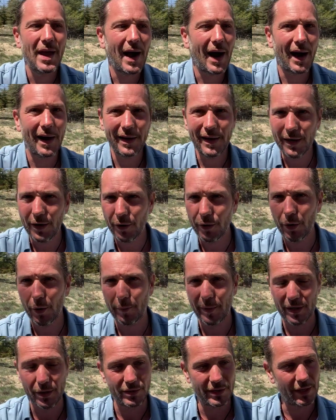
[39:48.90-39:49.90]
I didn't know,
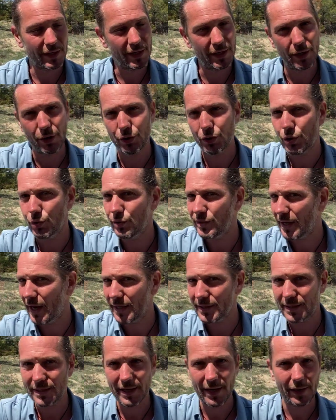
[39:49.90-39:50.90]
because I didn't choose
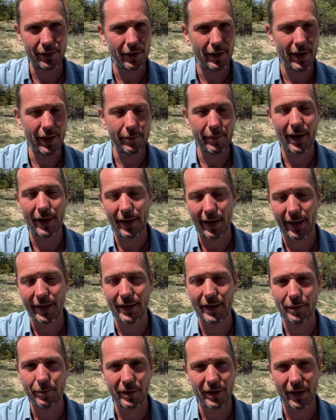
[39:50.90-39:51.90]
Asia, the name. I like
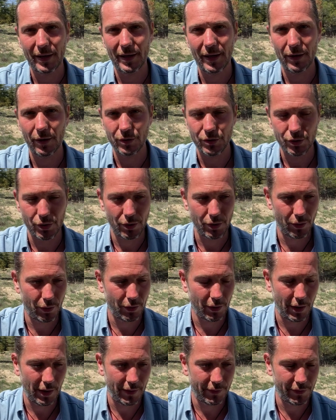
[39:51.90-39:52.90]
it, but I didn't know,
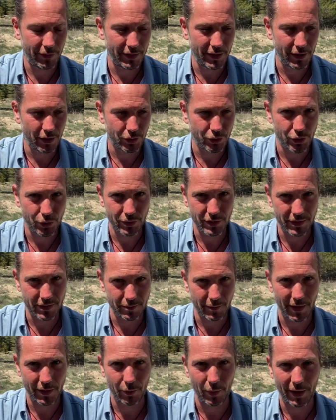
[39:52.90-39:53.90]
and didn't choose is
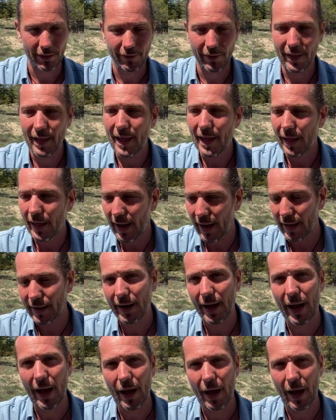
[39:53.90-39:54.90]
my wife, and
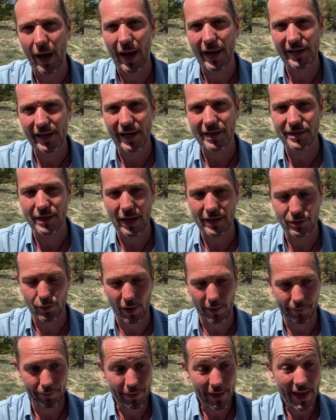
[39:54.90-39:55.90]
Atlas as
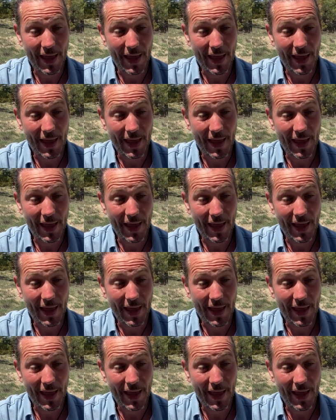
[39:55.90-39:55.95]
well.